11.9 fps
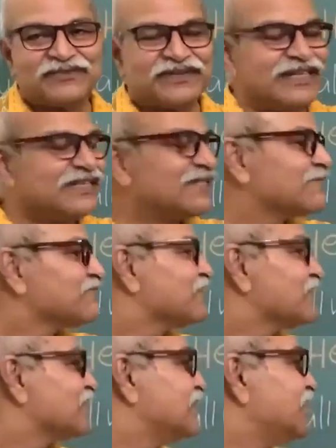h,
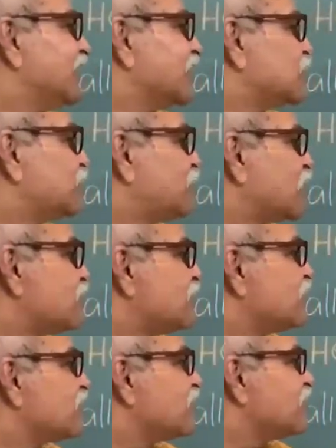the
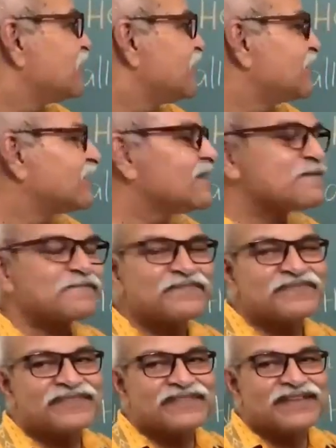experimental data
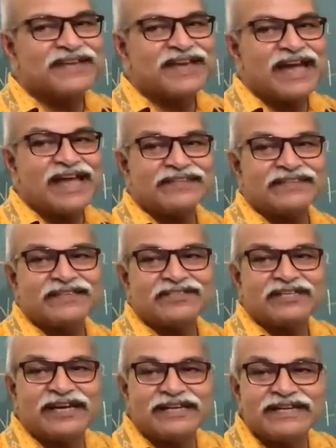and this
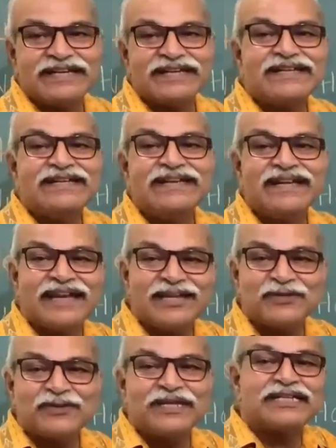theoretically
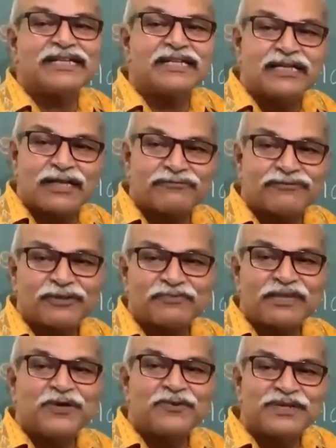calculated curve from
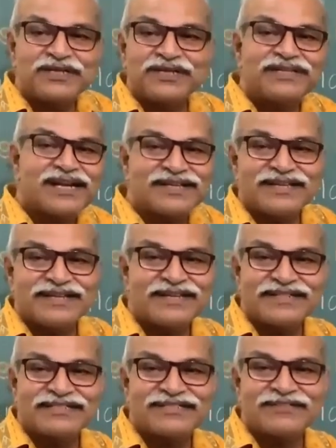the equation that he
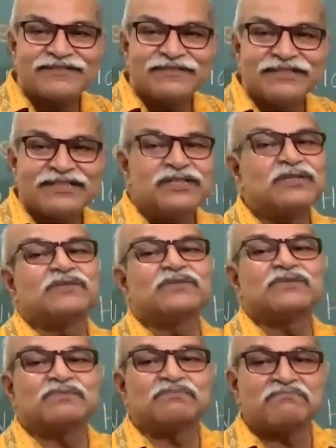gets
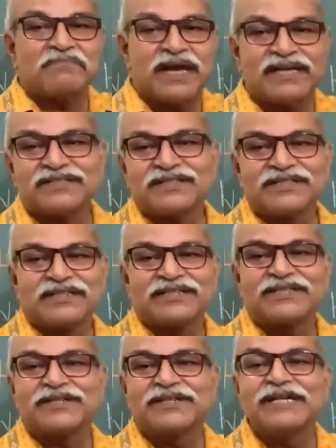matches
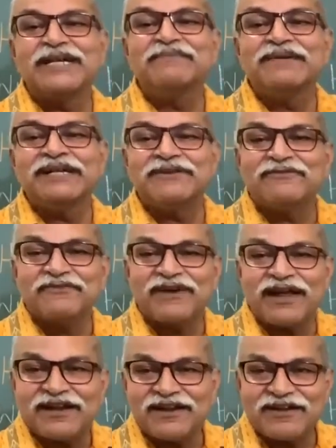extremely
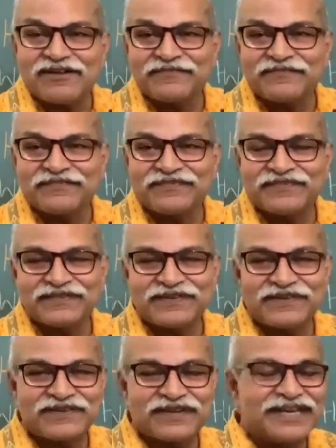well.
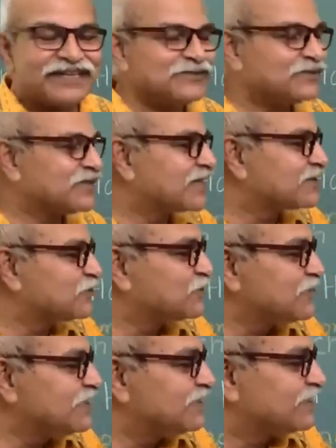Okay, so that's the
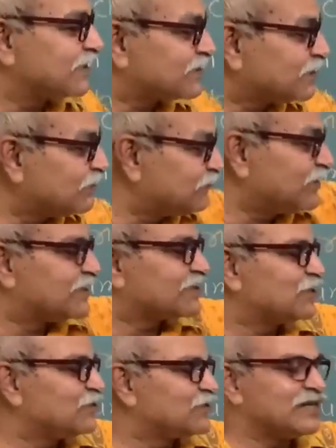only
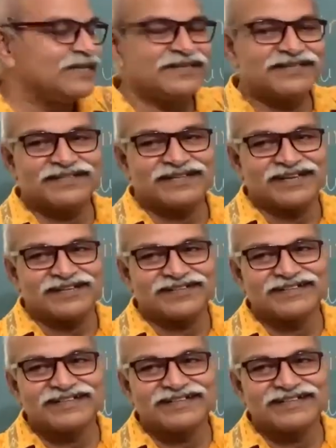justification why it is there.